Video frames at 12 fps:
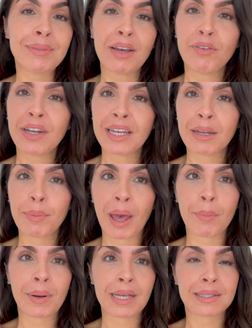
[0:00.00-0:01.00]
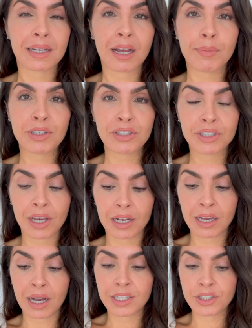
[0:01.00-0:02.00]
definitely in a better place. Like I mentioned
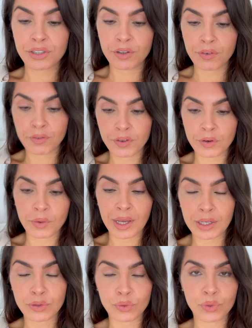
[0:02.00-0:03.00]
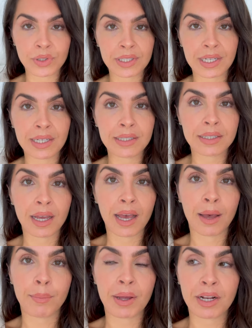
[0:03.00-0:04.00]
earlier, I do feel exhausted.
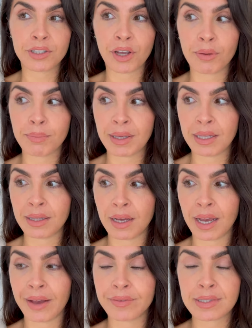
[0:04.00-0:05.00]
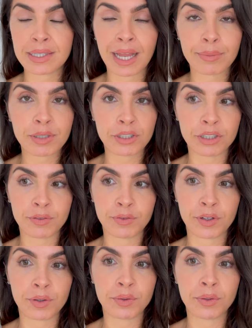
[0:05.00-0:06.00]
Um, and I don't mean that I haven't slept. I just
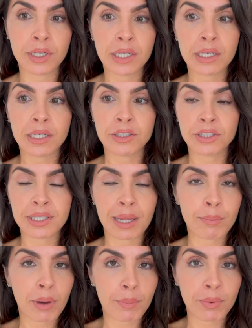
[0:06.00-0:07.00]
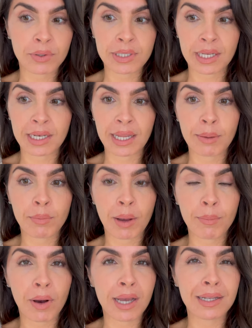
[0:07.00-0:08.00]
feel just in my body and in my
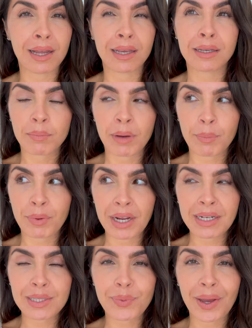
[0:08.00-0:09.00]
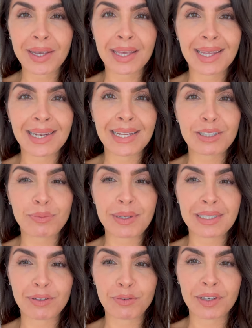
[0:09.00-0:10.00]
mind like my brain is working a little
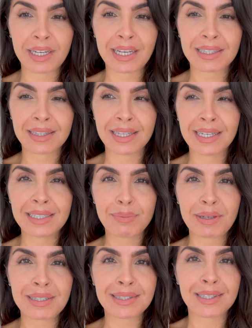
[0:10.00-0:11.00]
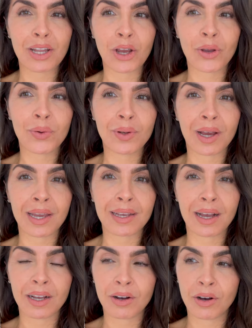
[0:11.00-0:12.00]
bit differently i think it's a bit slow
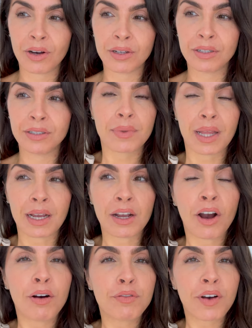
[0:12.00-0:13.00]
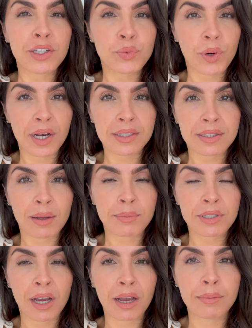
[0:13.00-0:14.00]
like i can't like i can't find words
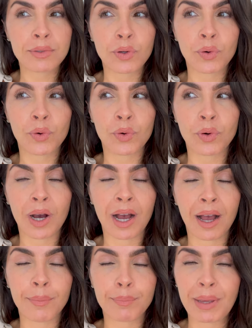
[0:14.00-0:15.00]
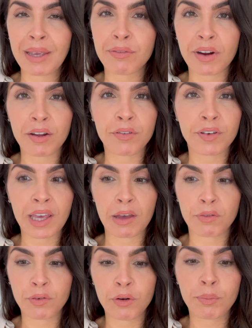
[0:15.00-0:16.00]
sometimes or i'm being very
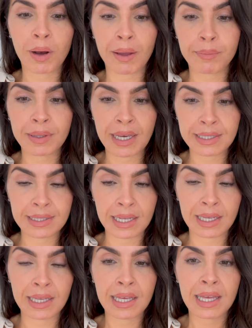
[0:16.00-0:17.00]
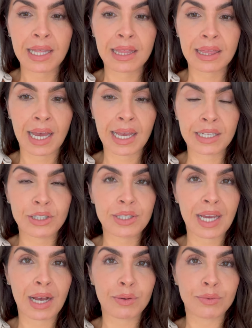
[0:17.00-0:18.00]
forgetful but i'm guessing that is
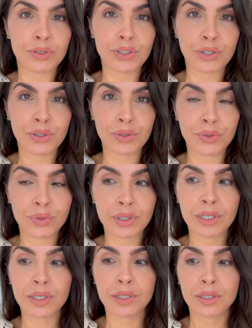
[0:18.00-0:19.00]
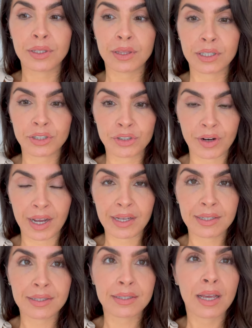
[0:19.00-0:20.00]
down to the
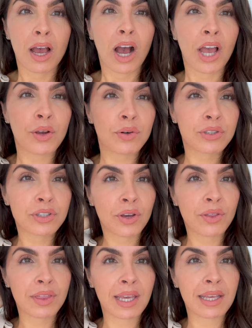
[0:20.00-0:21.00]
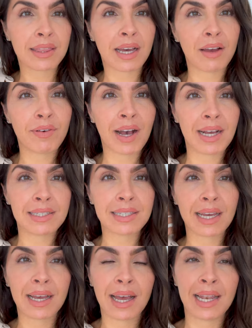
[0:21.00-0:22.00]
stress i also think that i've had
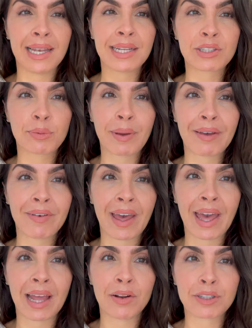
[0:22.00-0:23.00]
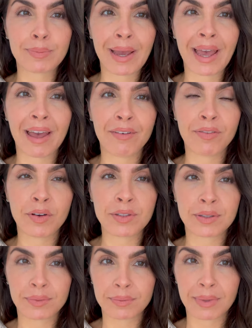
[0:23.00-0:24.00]
a little bit of hair loss my hair
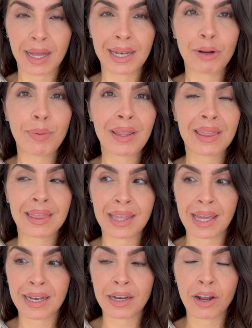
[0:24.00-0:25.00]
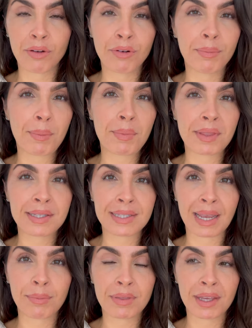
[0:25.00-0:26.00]
feels a little bit thin. And I remember the
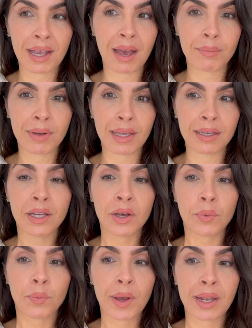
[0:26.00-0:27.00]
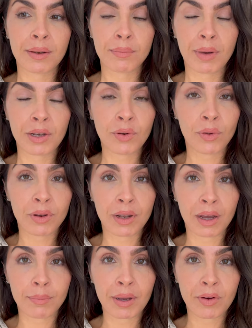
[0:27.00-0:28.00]
same thing happening when my
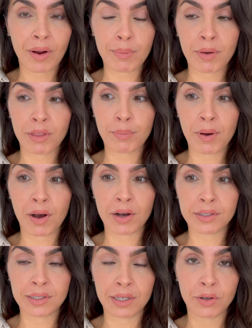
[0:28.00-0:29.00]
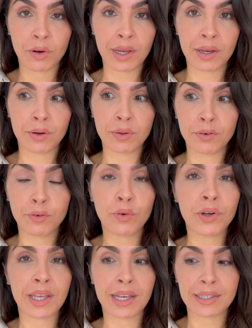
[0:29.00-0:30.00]
nonna, my grandmother passed and got ill
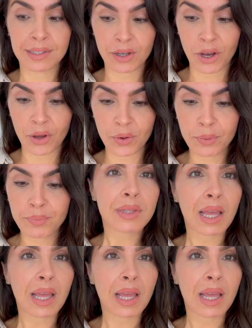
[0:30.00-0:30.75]
four years ago.